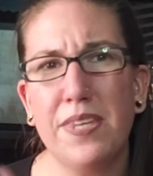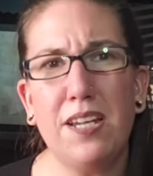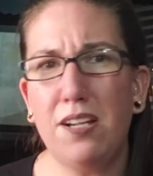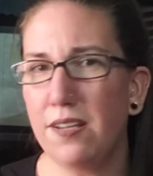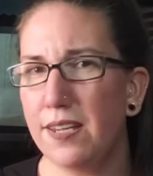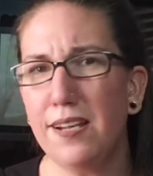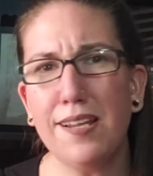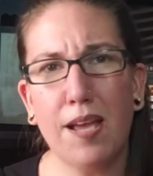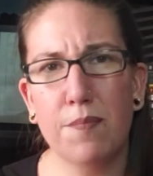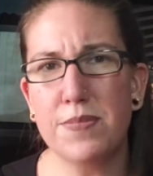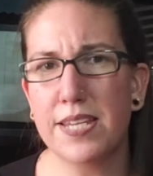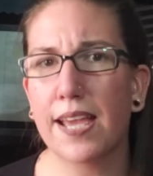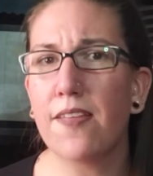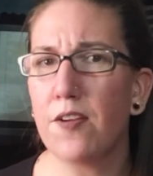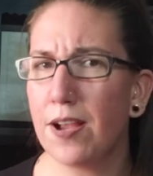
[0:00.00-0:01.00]
It'll come
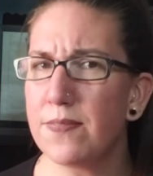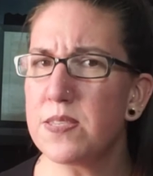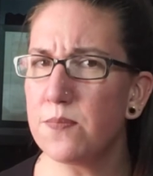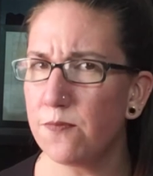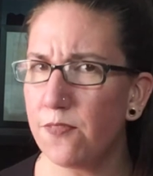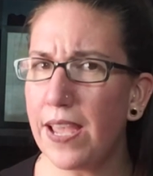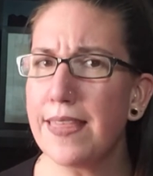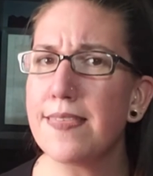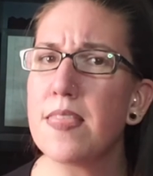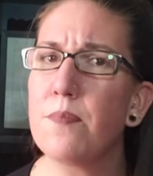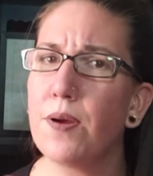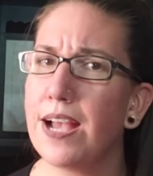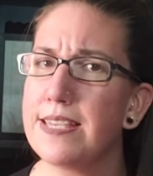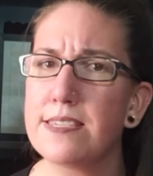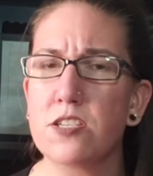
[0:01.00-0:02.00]
together, have some faith in the
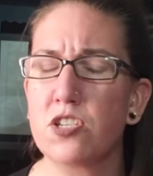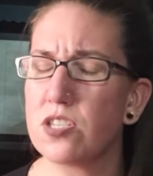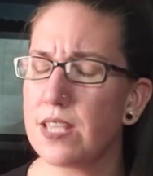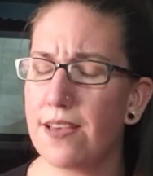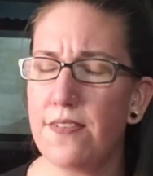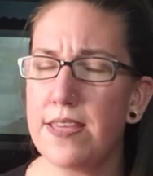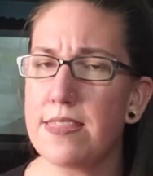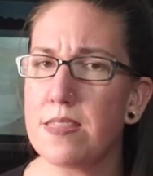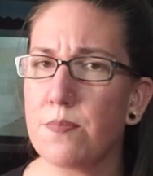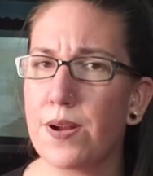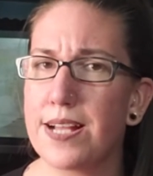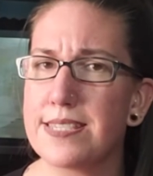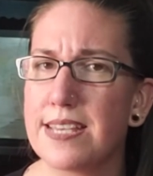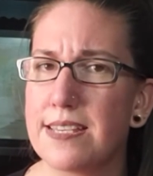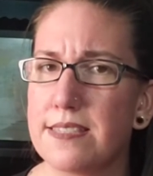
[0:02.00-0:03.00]
process, just have faith in the
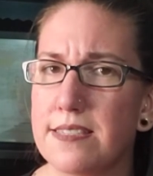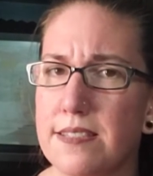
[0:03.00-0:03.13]
process.